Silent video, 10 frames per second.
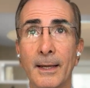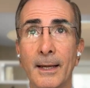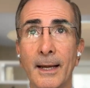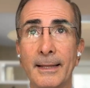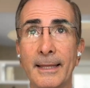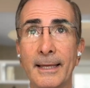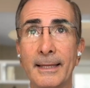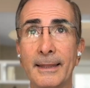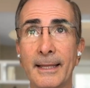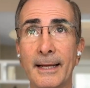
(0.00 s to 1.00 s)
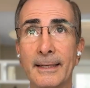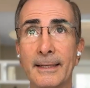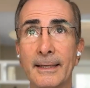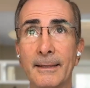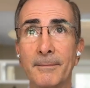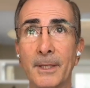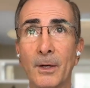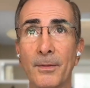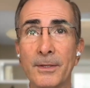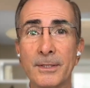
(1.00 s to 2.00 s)
I think that
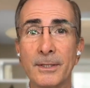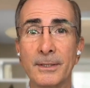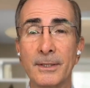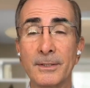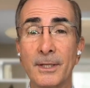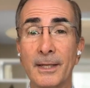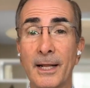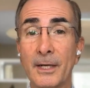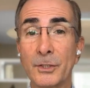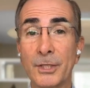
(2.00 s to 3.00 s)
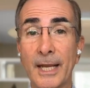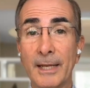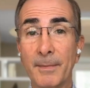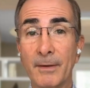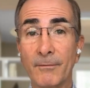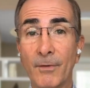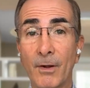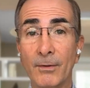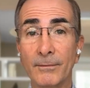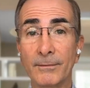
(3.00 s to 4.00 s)
there's a lot of shame
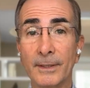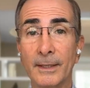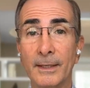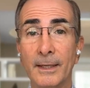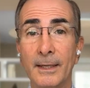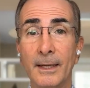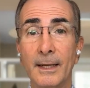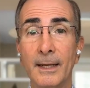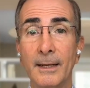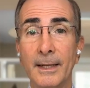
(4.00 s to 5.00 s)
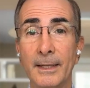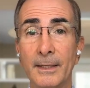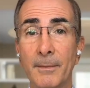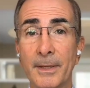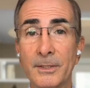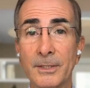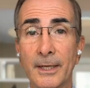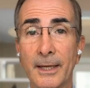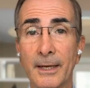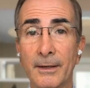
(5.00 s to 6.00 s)
involved in dementia
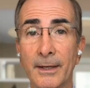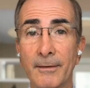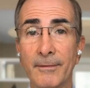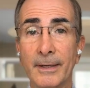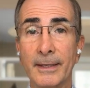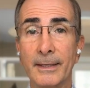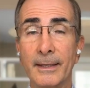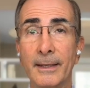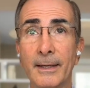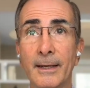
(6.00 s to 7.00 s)
caregiving.